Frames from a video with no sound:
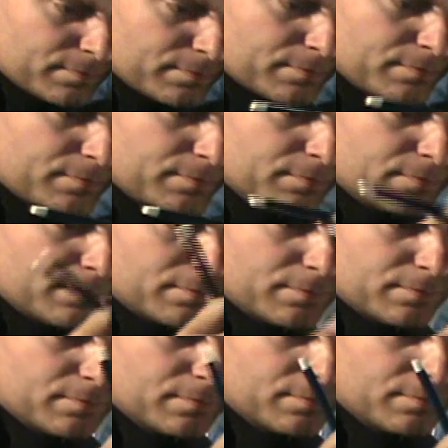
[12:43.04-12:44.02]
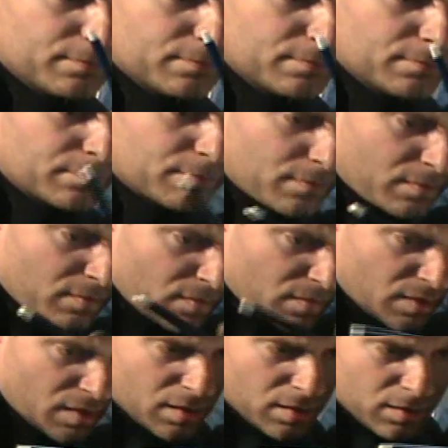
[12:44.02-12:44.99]

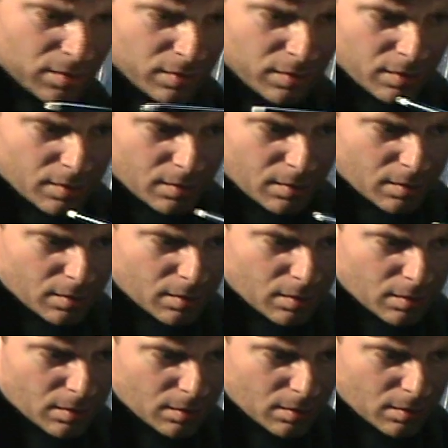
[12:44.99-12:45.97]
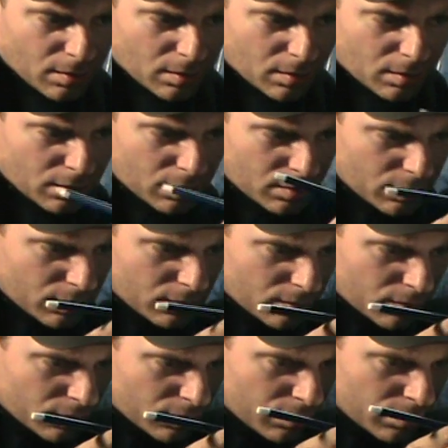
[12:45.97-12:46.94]

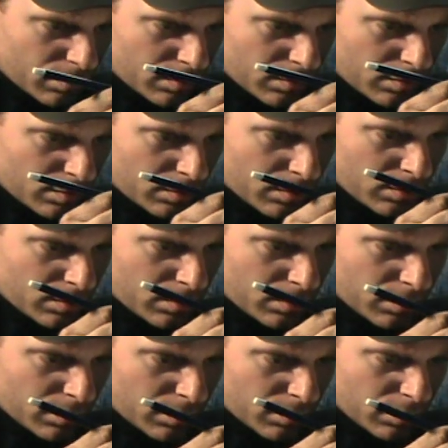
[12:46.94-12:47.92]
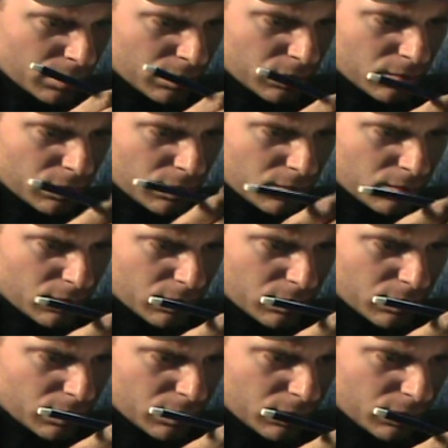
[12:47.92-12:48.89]

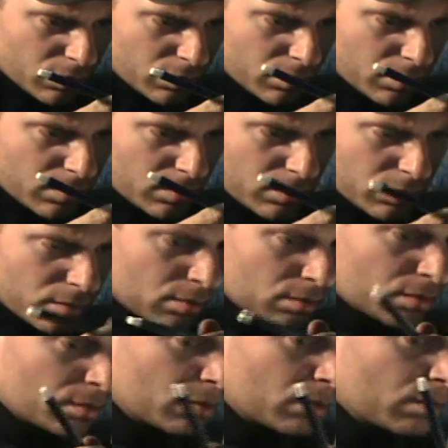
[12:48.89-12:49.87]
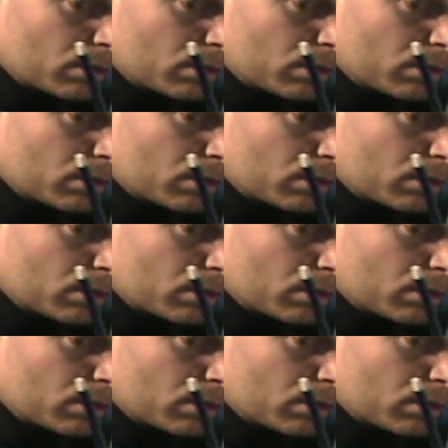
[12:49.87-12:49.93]
Nobody speaks.